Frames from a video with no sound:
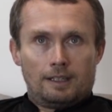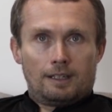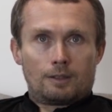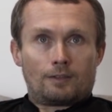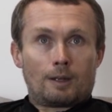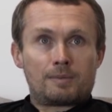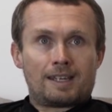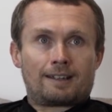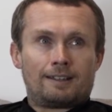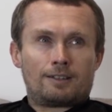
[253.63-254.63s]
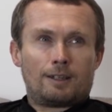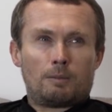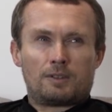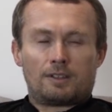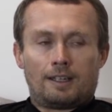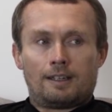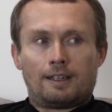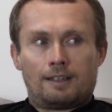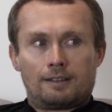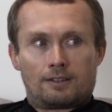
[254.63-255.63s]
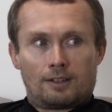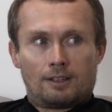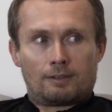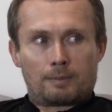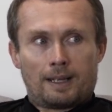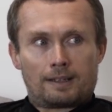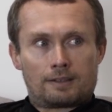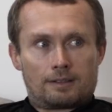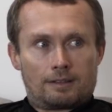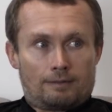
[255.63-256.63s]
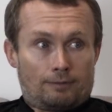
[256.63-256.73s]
To have come second this year was, in certain respects,